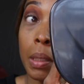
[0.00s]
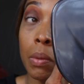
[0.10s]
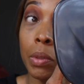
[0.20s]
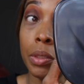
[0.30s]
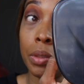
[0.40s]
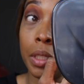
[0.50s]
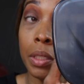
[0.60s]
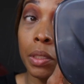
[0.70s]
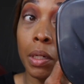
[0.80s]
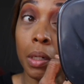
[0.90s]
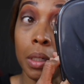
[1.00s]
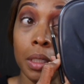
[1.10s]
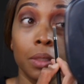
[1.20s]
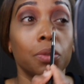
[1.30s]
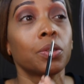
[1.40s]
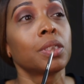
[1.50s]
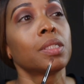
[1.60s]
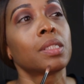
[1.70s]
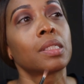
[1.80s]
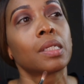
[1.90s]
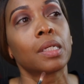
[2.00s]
what do you think, y'all? Cut the crease?